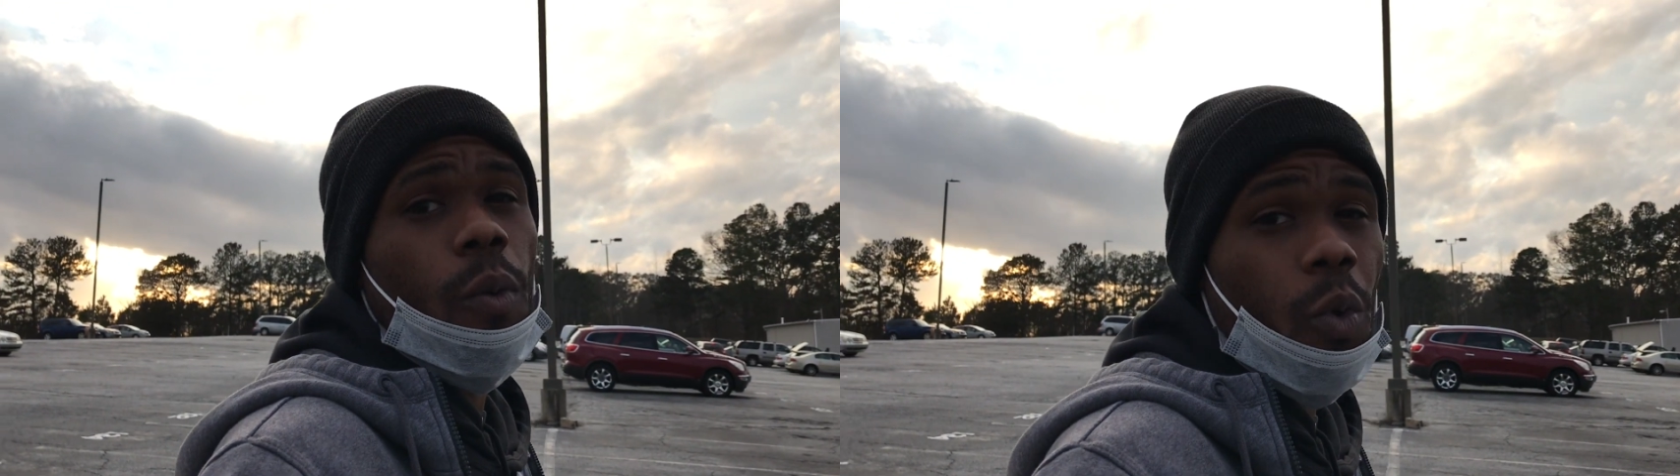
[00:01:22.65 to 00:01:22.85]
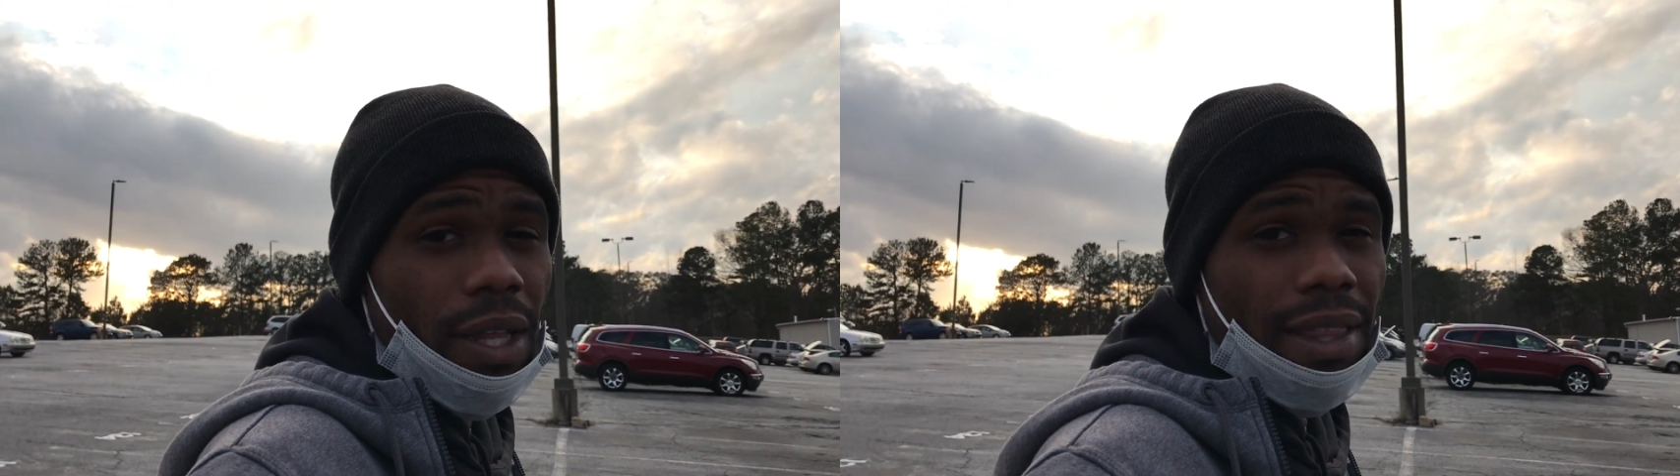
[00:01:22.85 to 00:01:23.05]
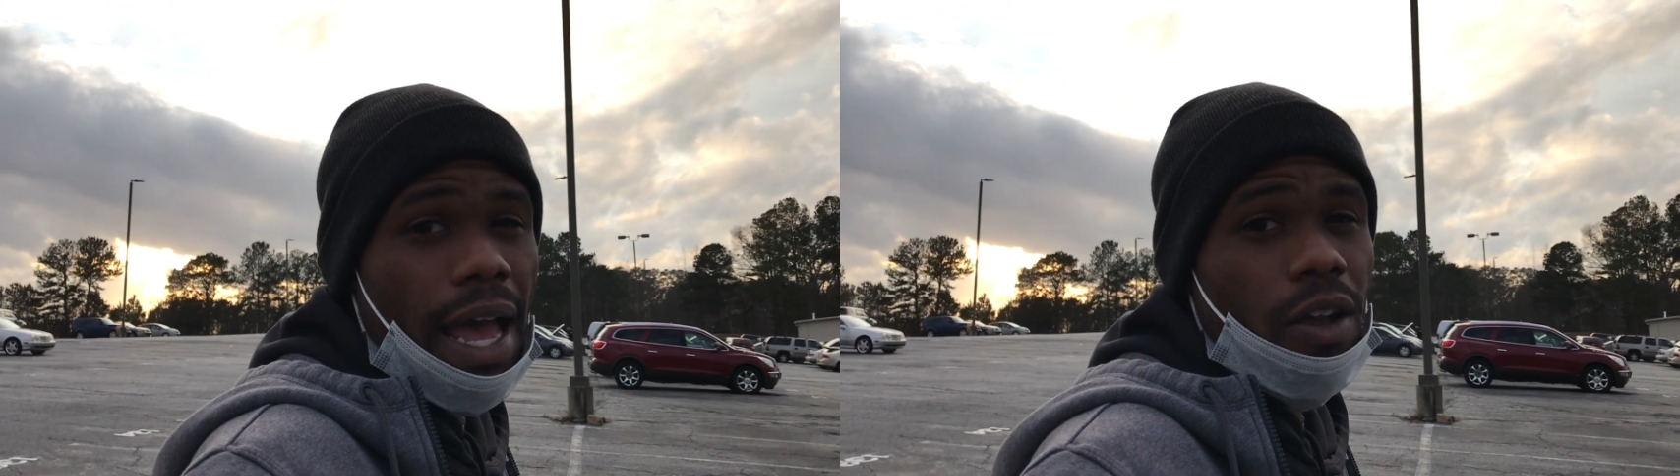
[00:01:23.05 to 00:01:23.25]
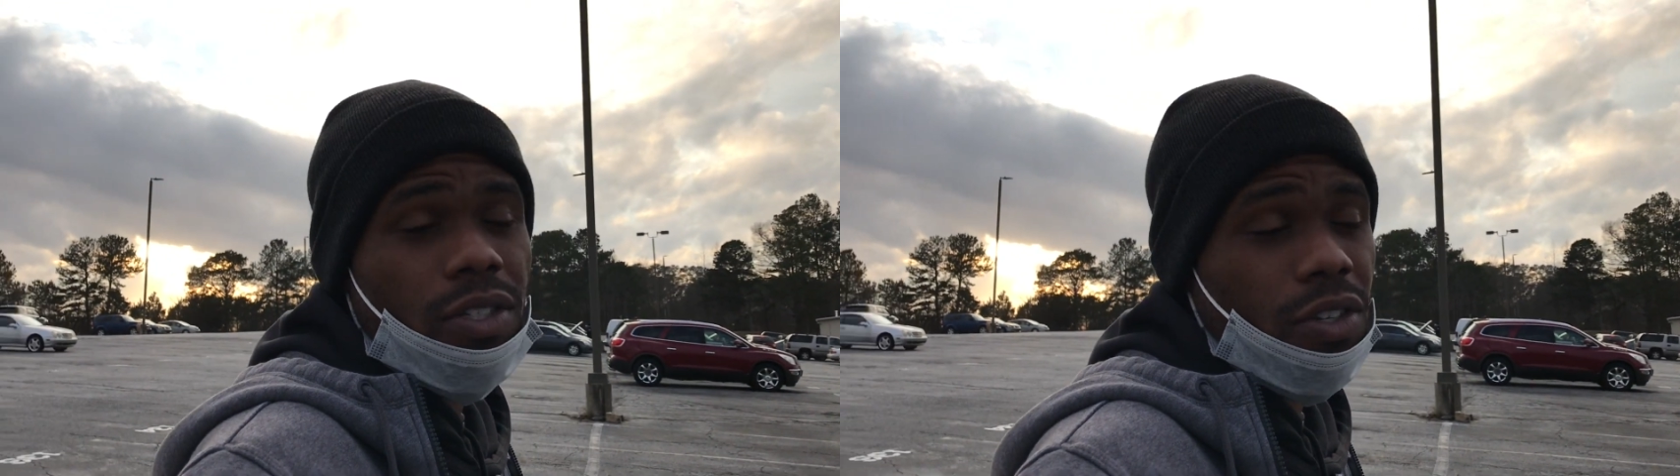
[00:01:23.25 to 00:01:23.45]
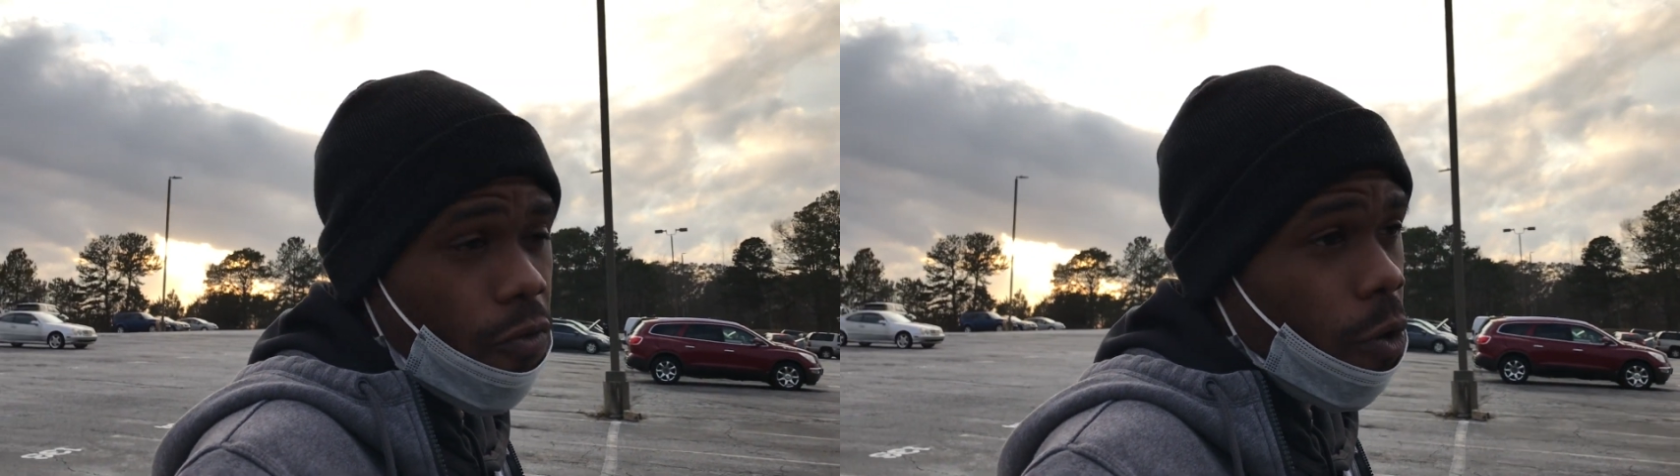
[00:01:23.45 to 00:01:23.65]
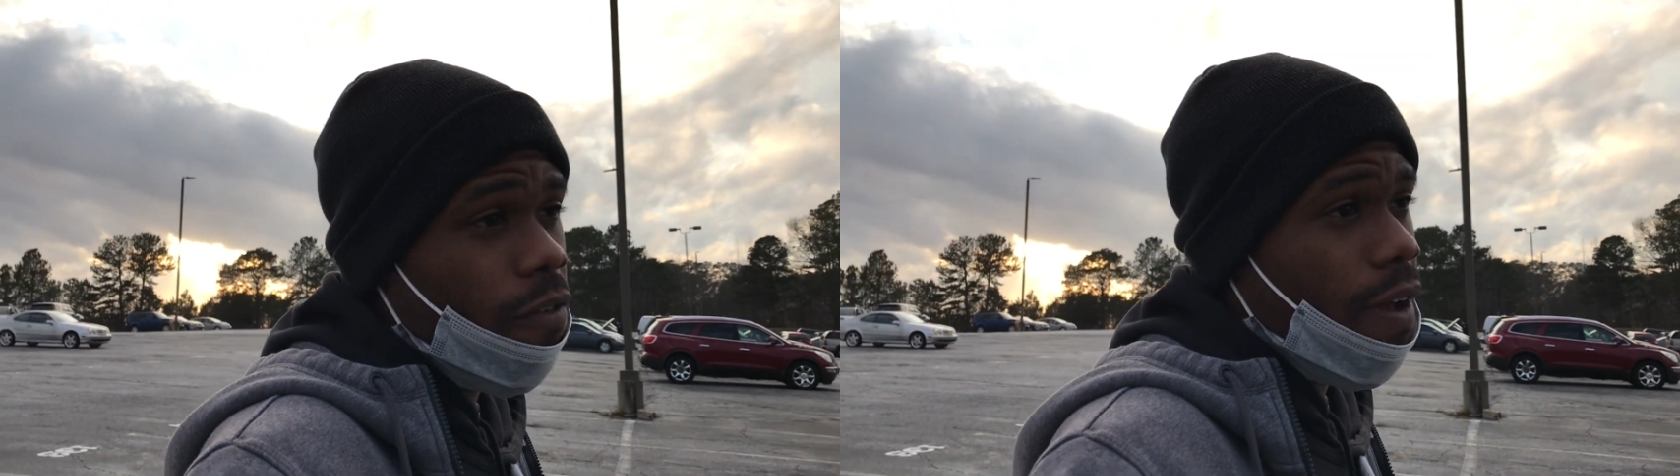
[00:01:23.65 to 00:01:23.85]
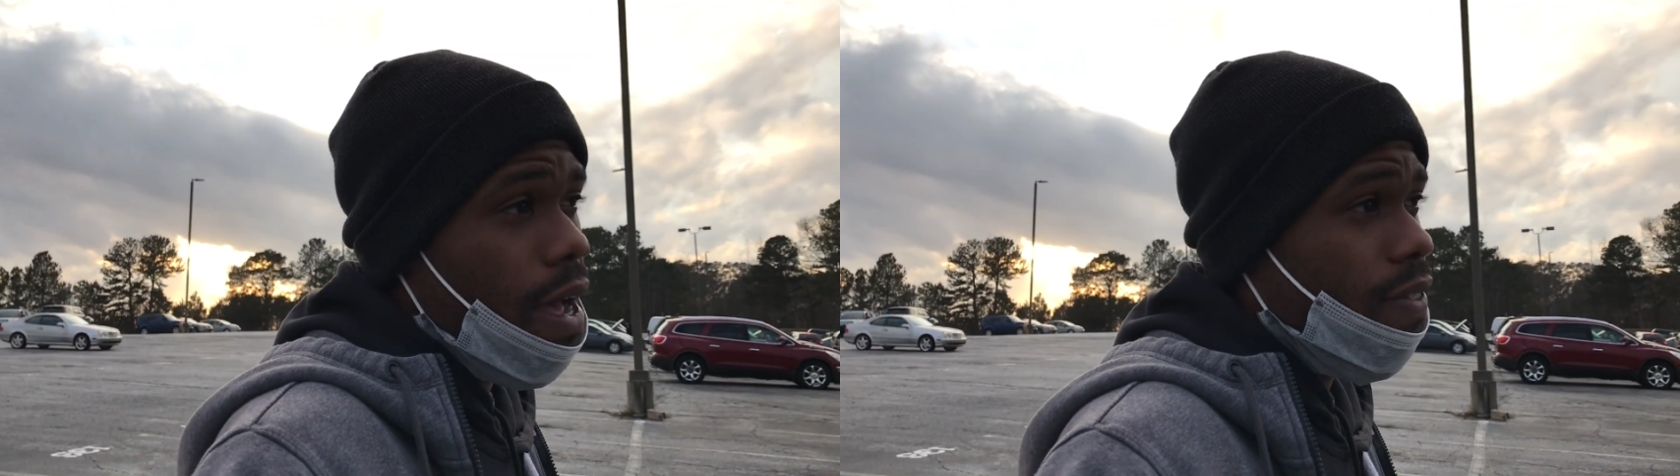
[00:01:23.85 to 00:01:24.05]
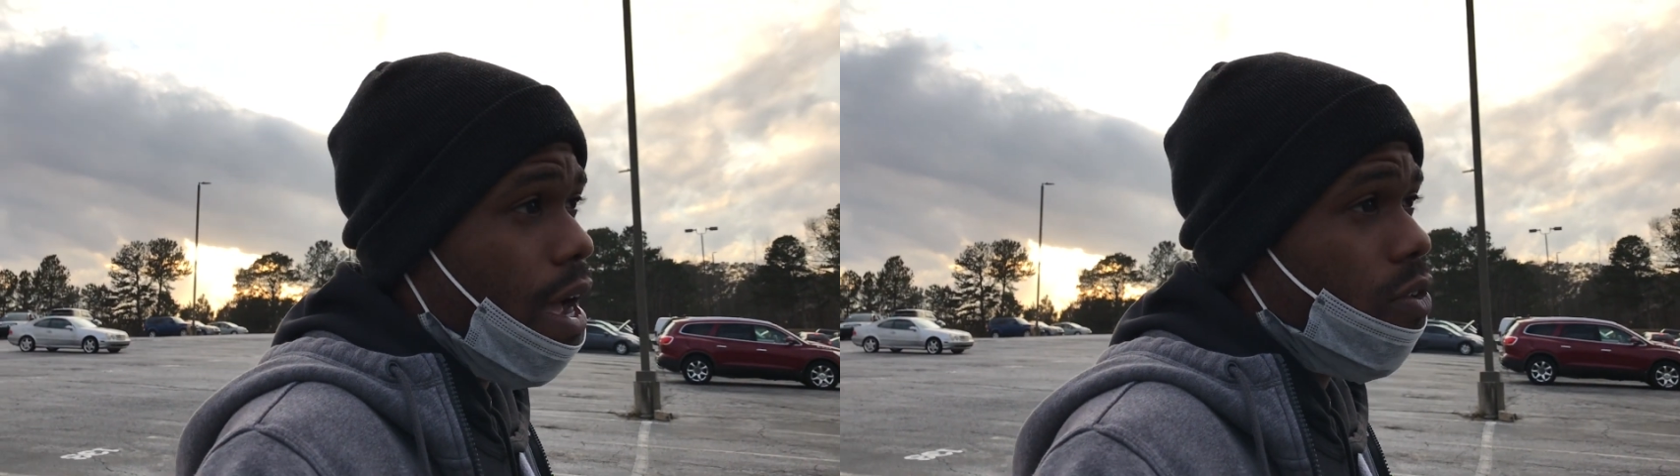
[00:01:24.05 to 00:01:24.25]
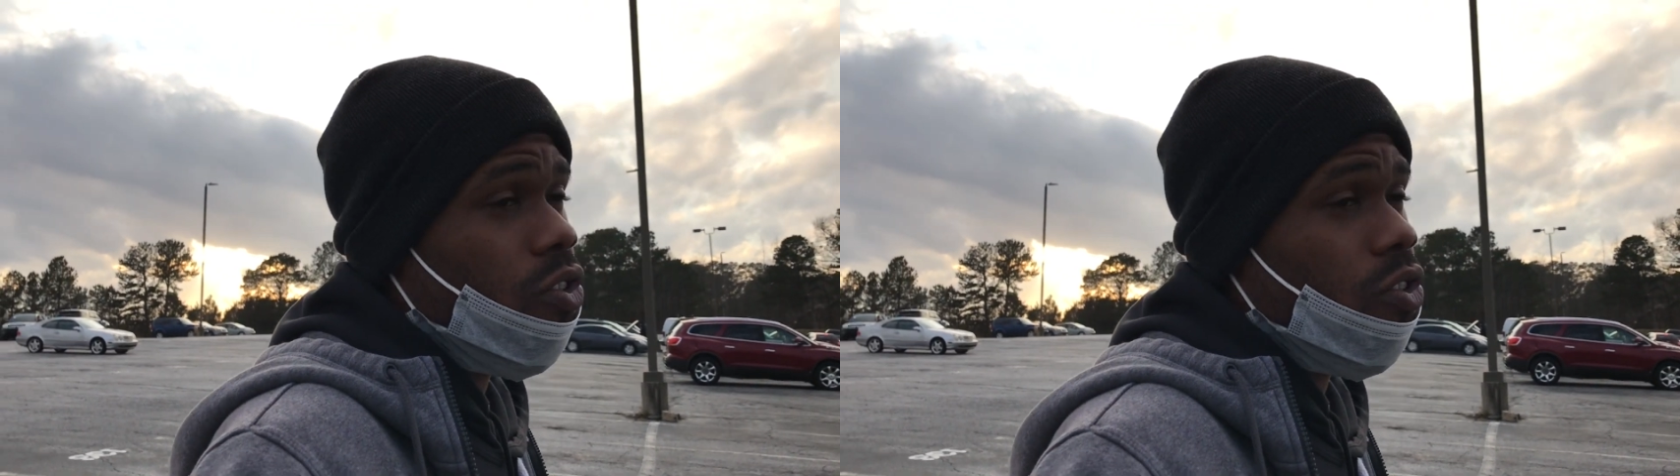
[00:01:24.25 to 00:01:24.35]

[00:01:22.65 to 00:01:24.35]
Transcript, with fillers: 1,000 to 45,000.